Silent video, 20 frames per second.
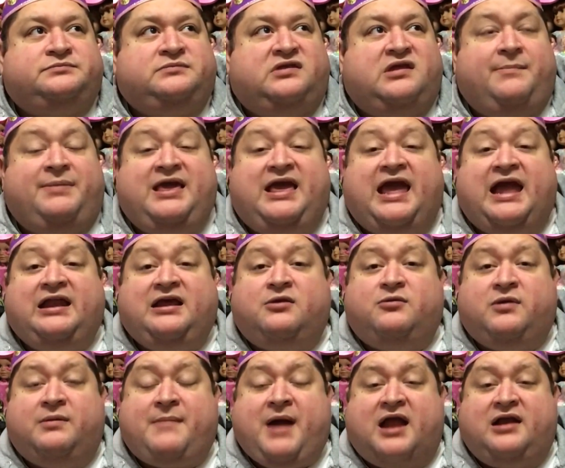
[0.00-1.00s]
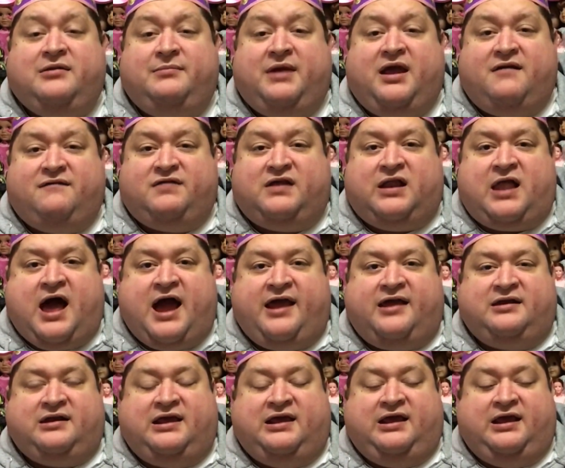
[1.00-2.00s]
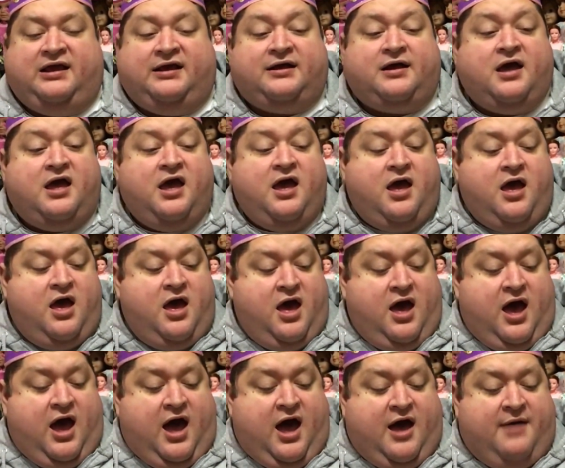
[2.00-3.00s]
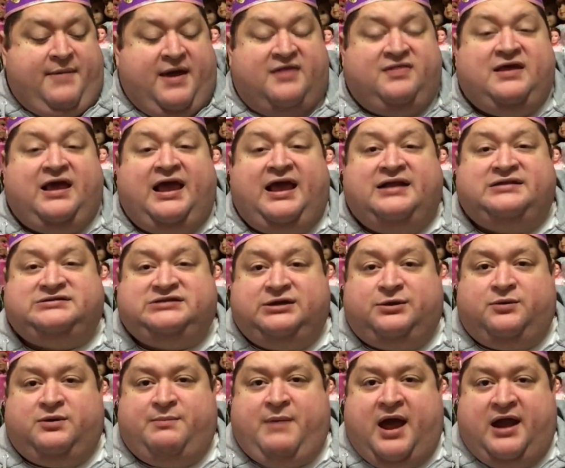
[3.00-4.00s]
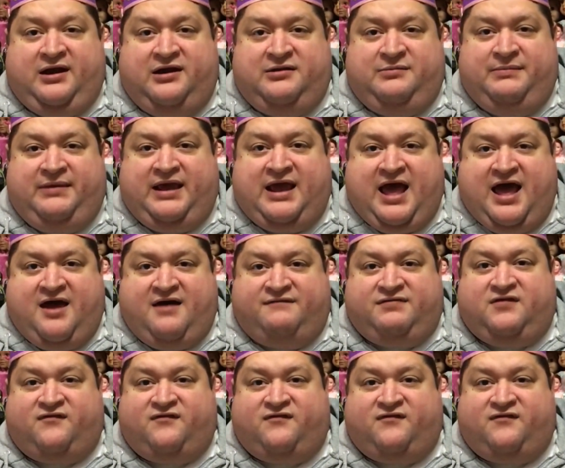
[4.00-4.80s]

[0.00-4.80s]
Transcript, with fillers: The beginning reminded me of The Lion King, and the ending reminded me of